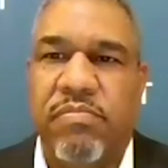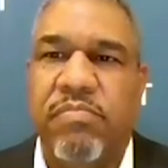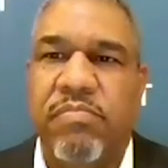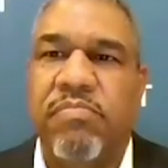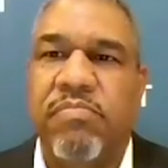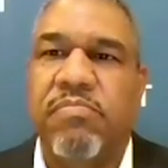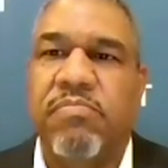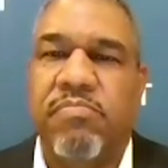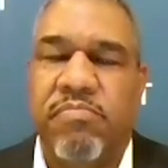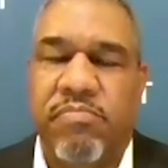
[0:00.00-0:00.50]

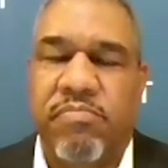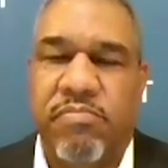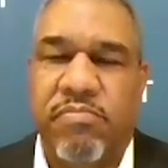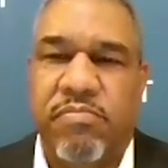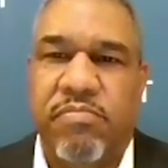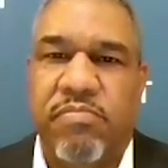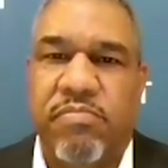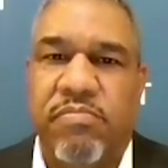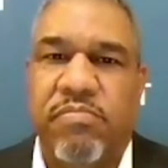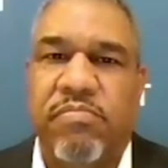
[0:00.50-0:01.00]

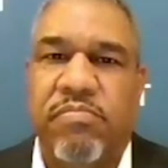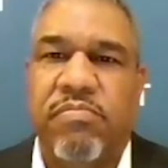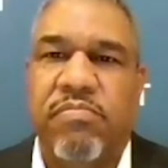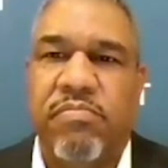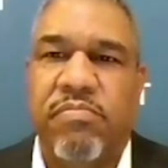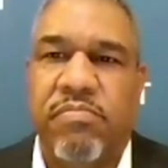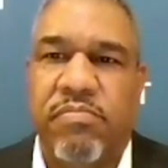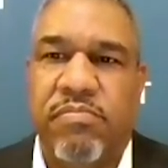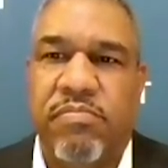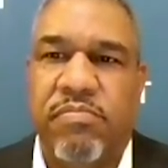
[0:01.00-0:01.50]

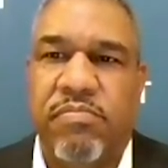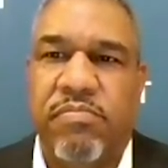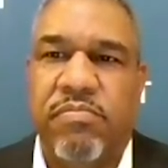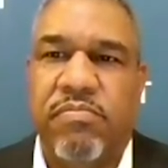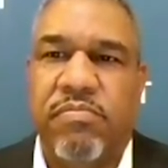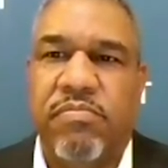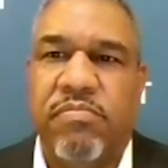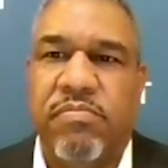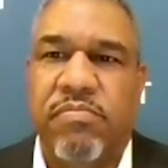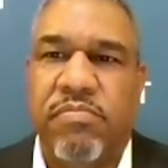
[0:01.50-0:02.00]

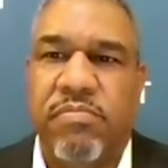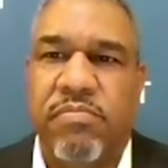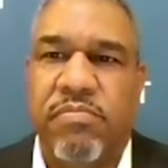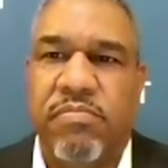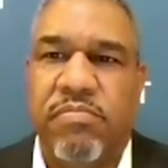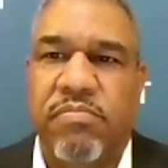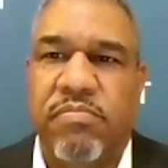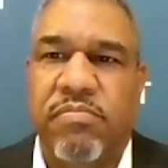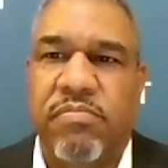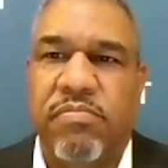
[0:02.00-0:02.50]

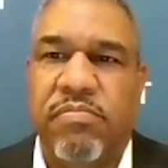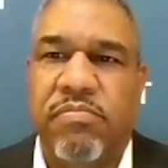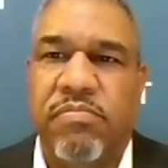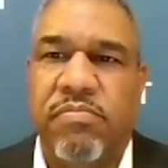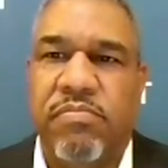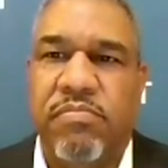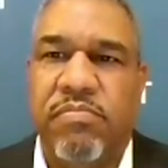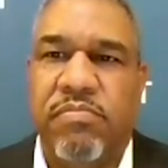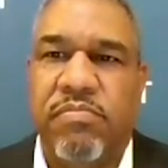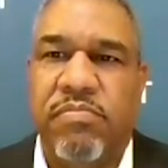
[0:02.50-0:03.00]

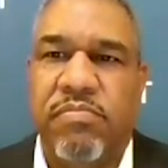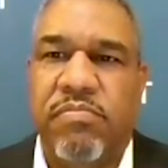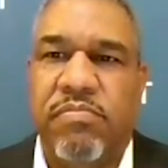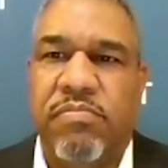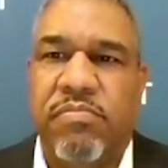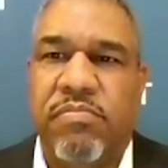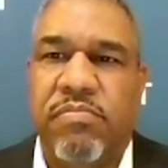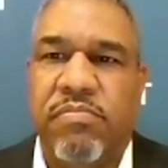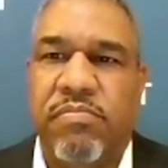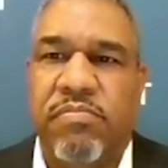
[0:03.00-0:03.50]

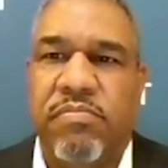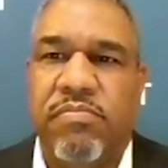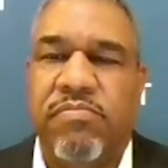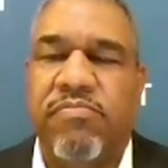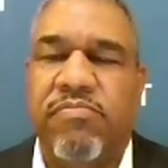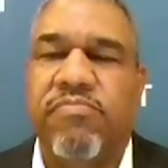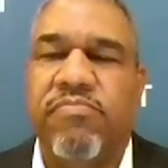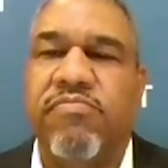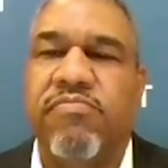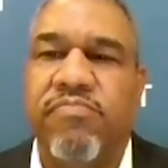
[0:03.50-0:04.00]

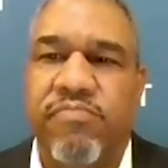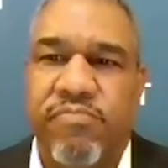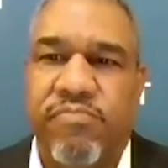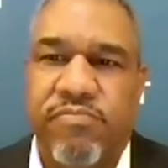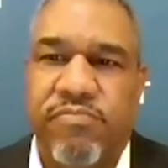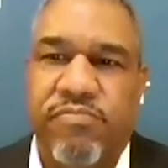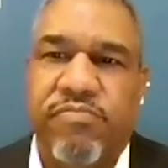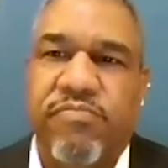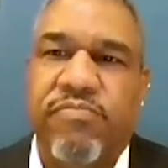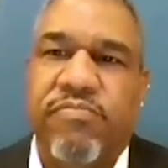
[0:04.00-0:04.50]

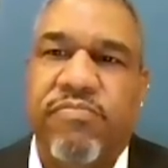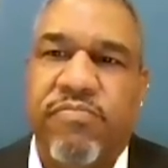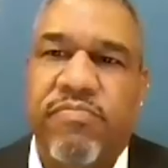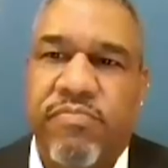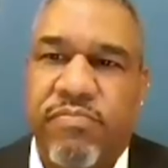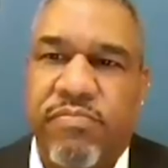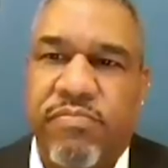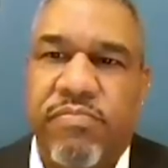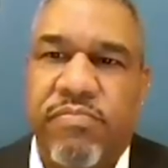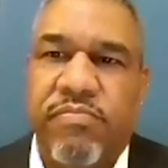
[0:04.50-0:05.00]

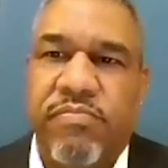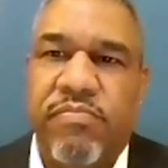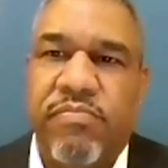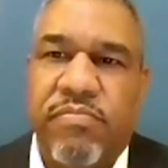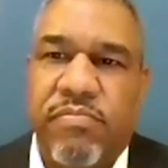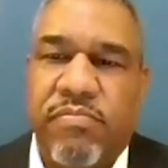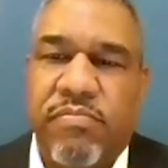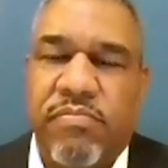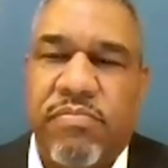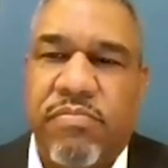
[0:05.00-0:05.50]

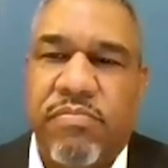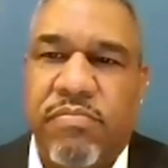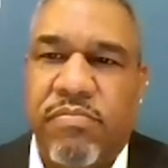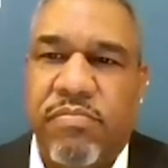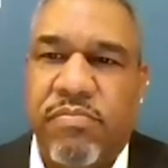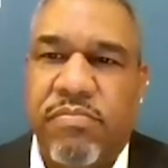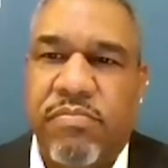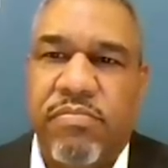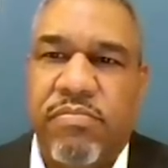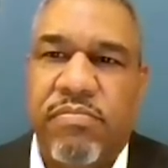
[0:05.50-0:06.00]

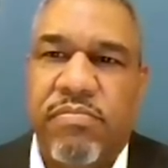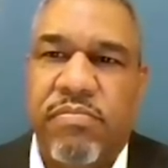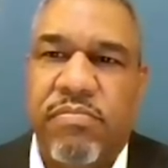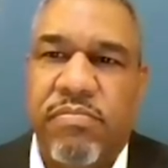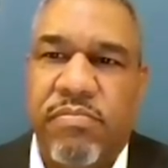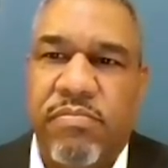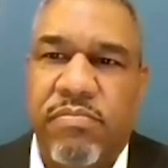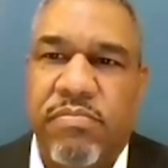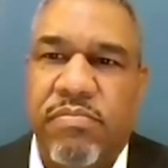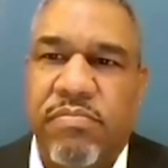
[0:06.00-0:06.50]

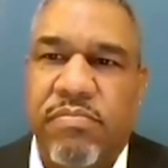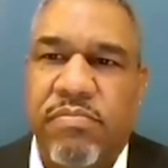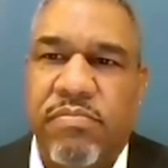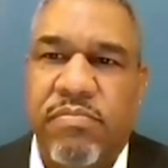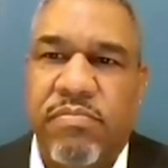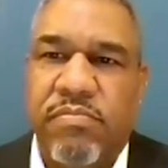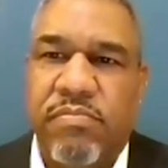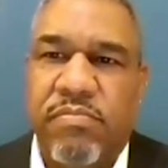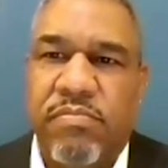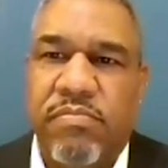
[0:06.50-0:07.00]

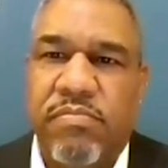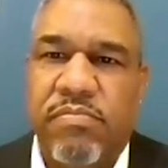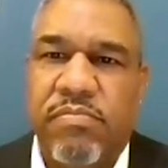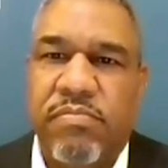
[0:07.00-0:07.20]
The person shown says nothing.